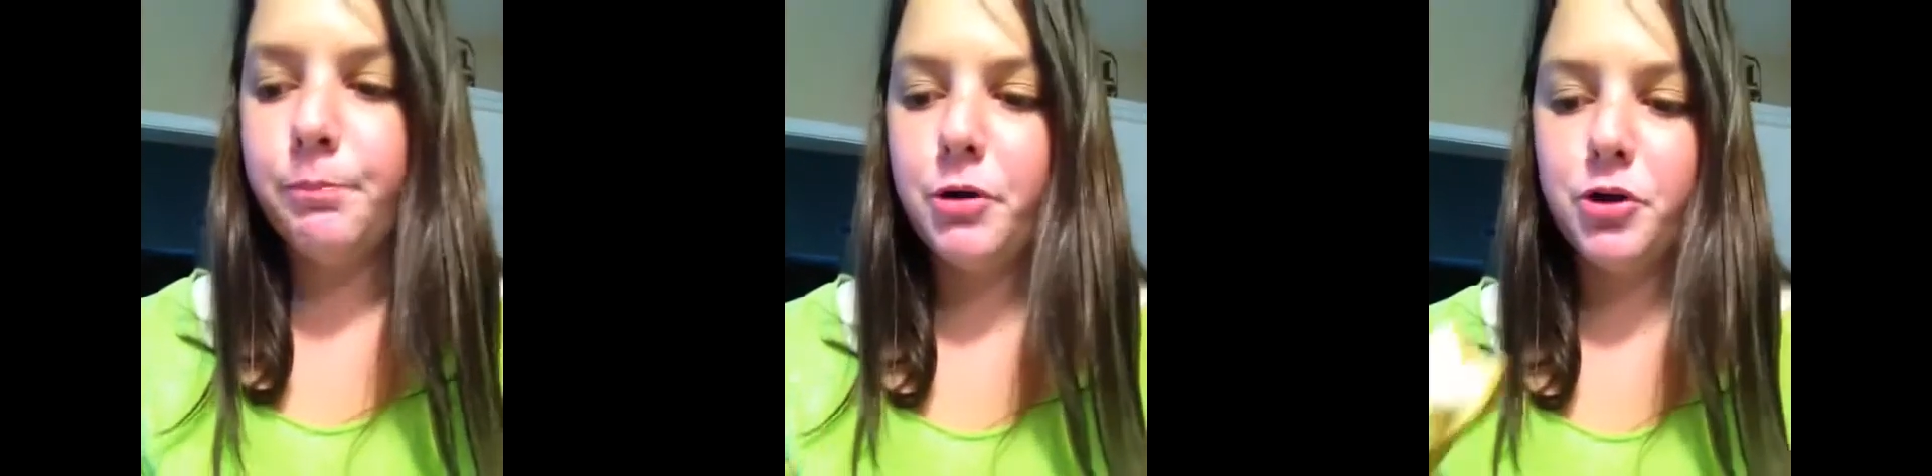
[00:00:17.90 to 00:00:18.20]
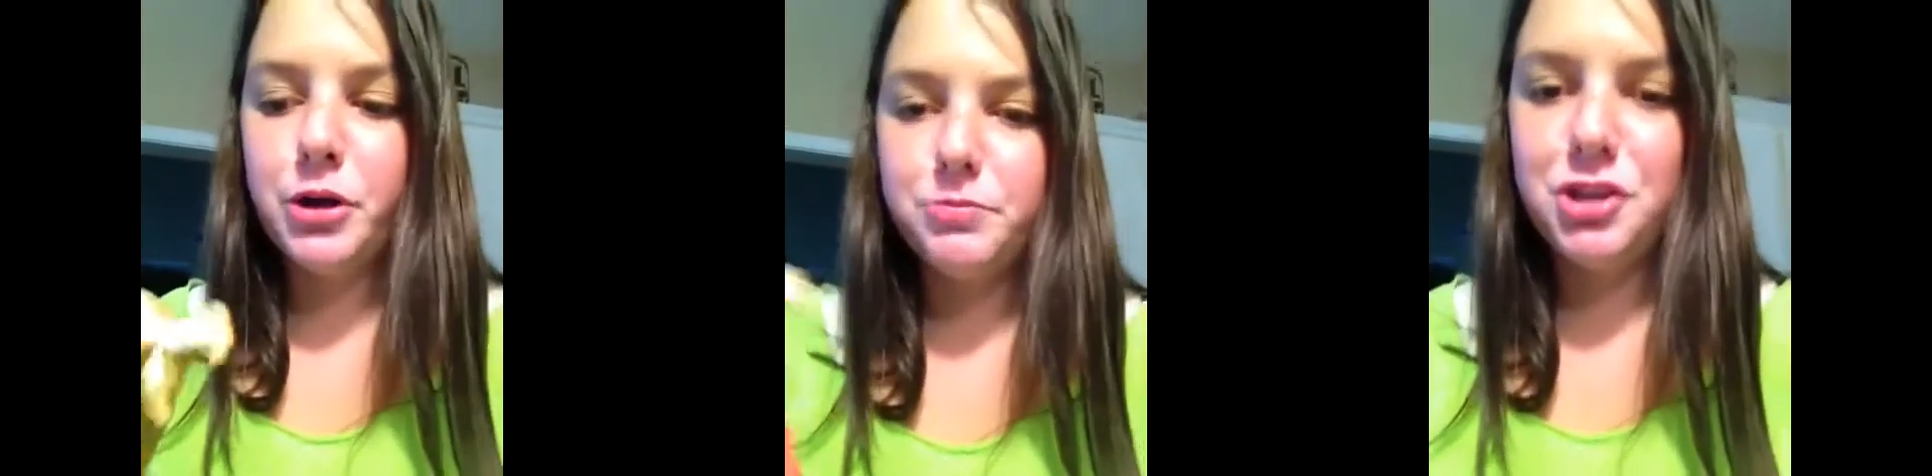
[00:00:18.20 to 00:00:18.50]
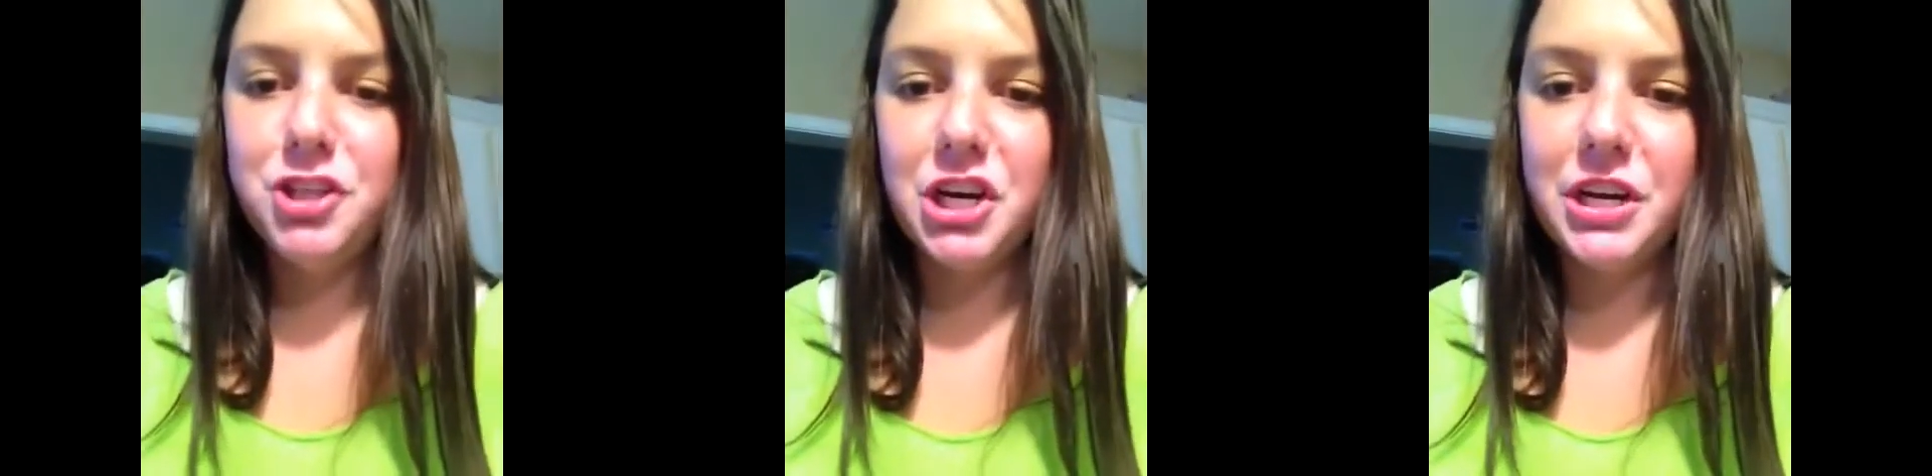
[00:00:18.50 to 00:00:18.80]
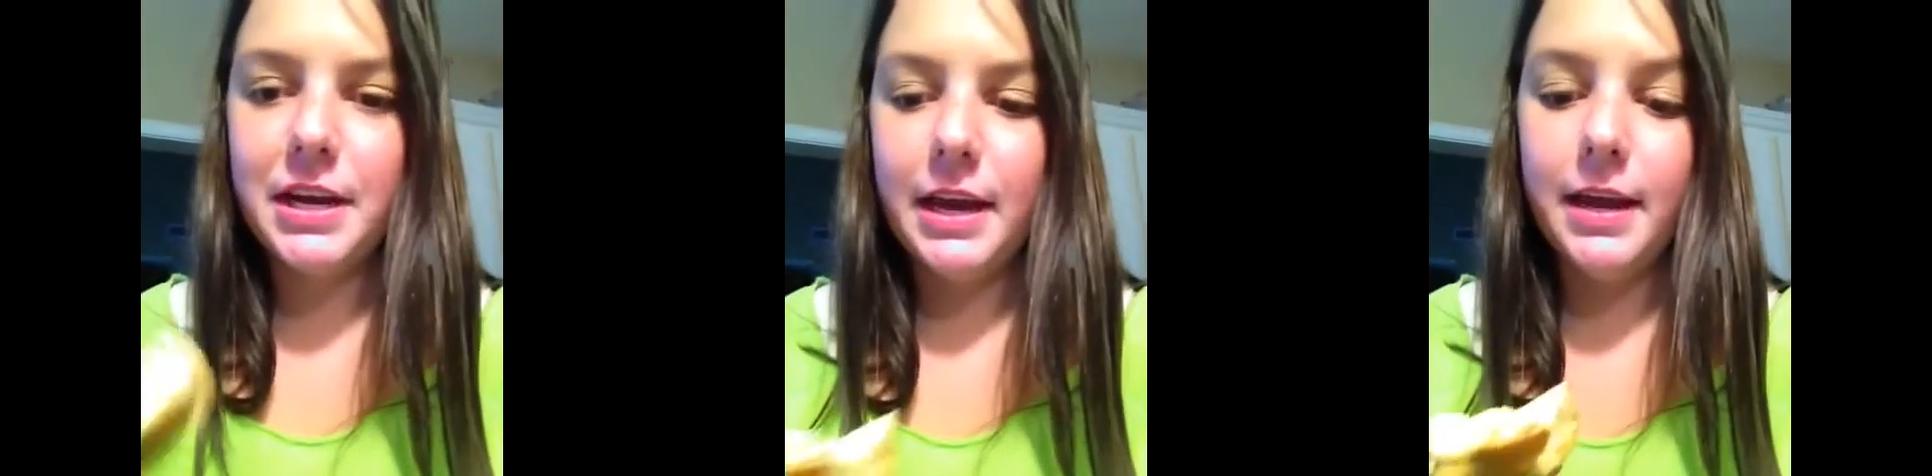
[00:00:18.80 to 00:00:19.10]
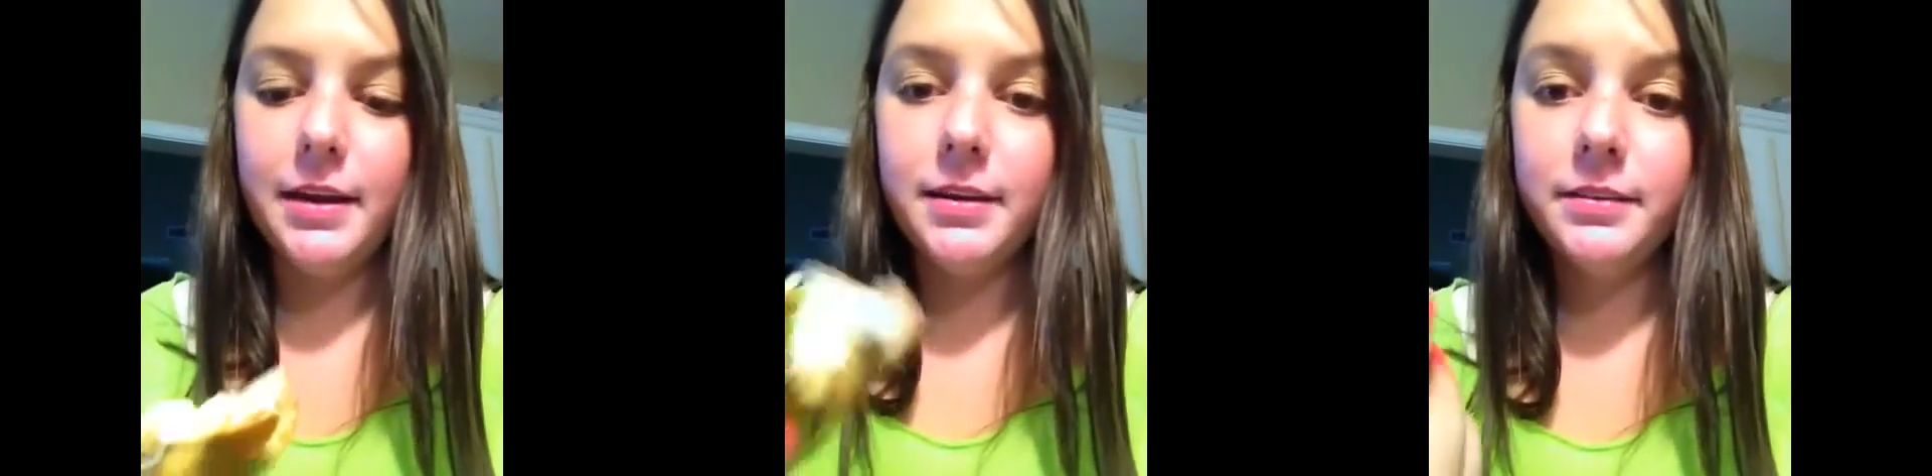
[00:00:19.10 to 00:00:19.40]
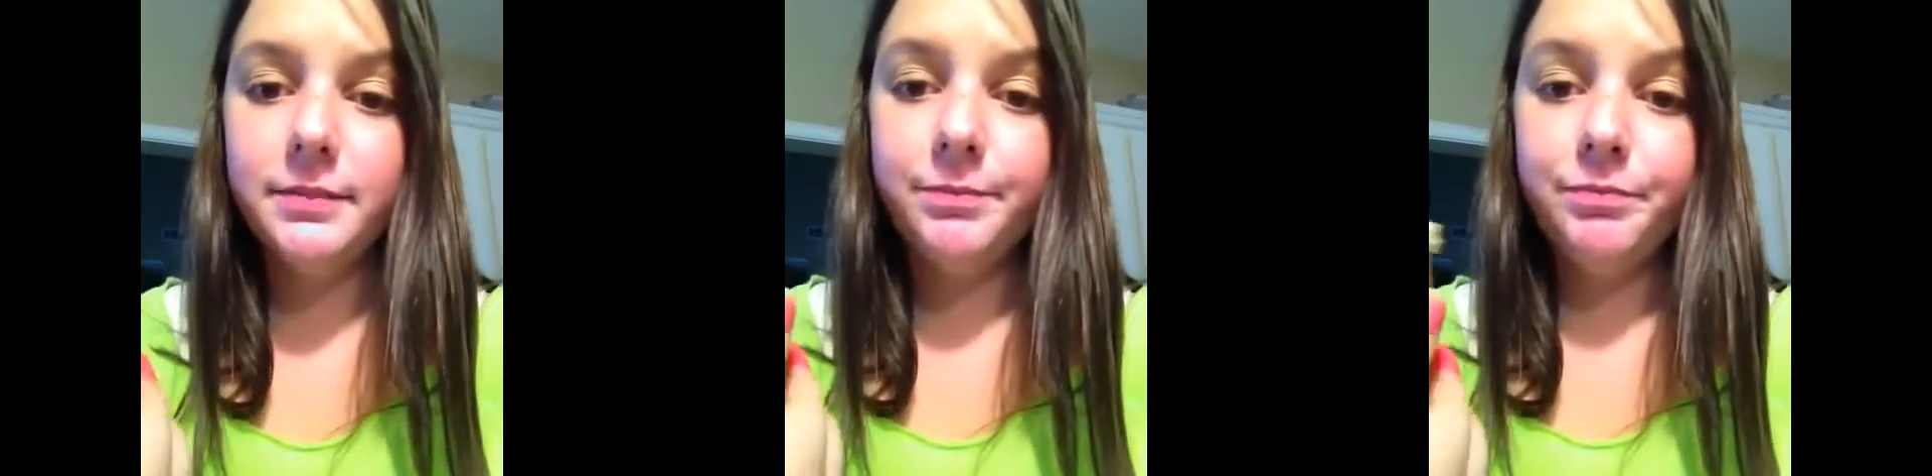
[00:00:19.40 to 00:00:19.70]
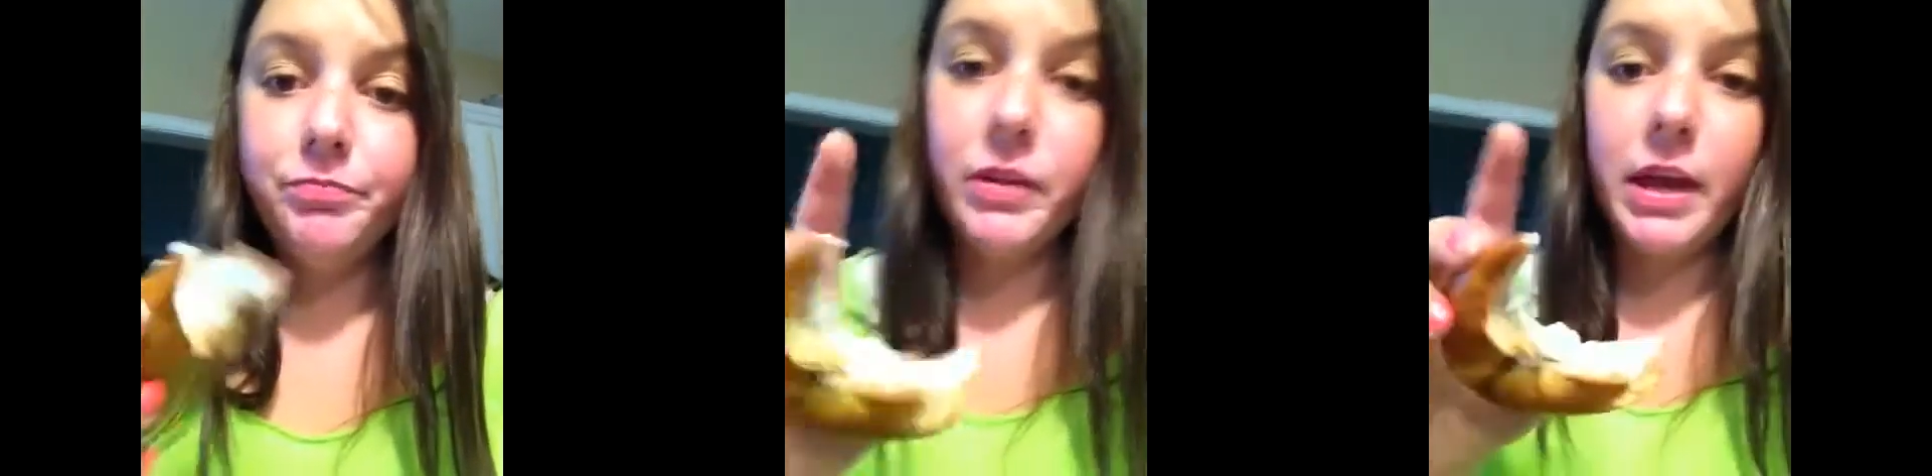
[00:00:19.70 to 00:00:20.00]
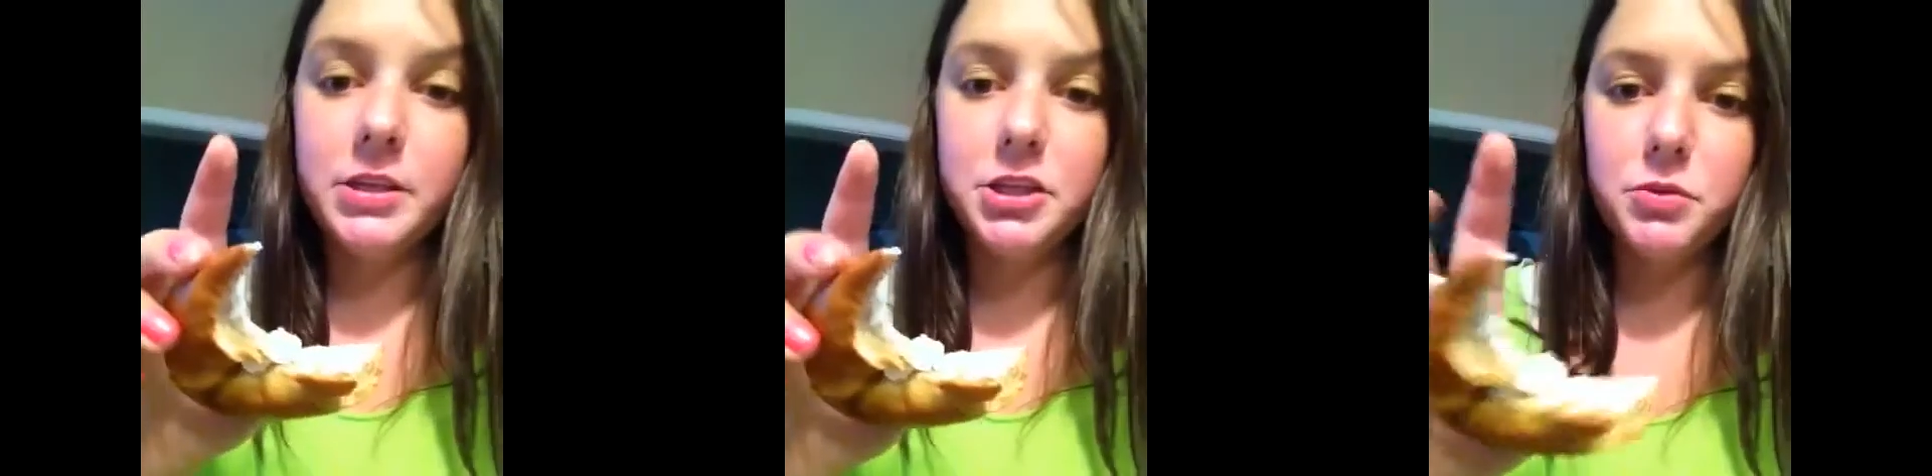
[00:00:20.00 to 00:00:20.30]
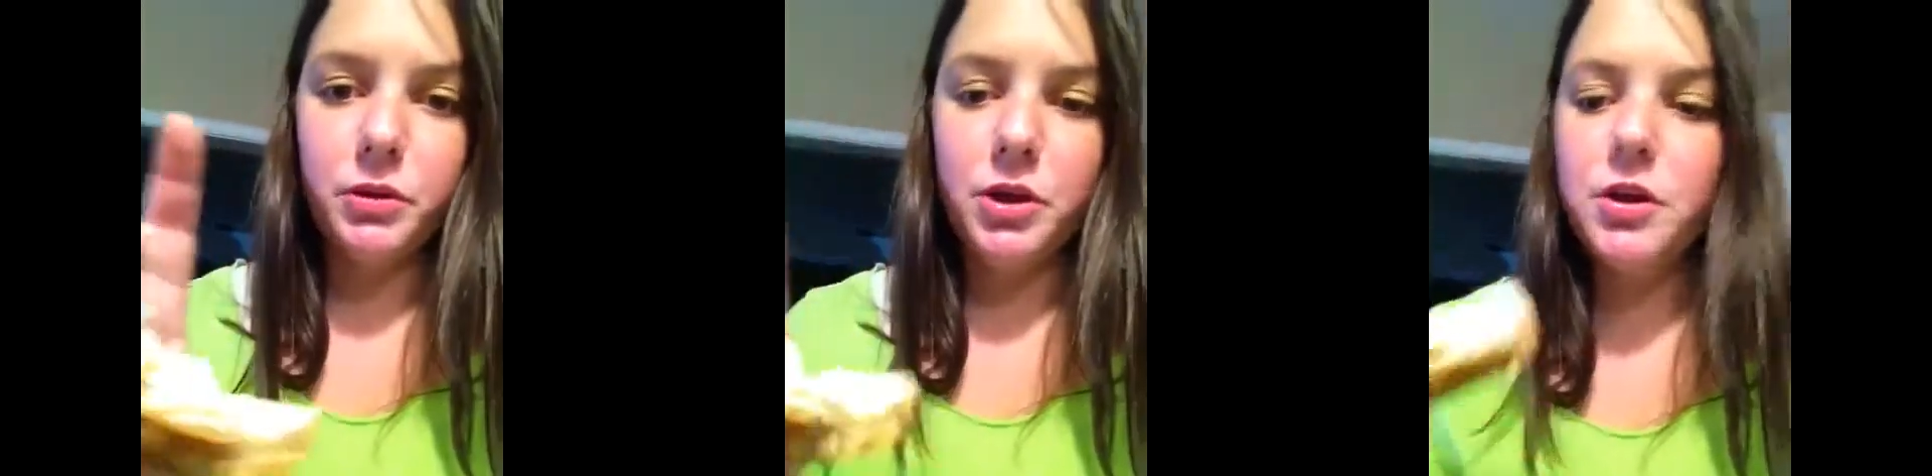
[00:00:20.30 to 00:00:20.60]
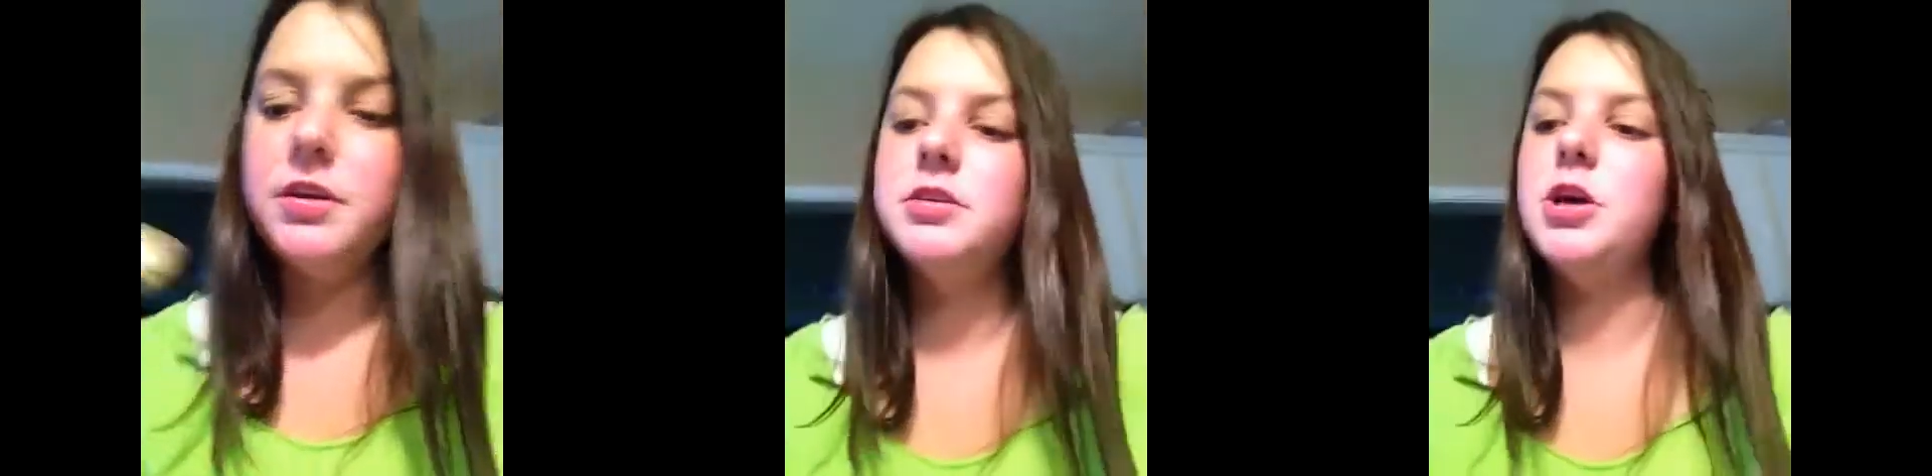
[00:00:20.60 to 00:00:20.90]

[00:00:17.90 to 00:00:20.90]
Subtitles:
put cream cheese on it, and it's just really good.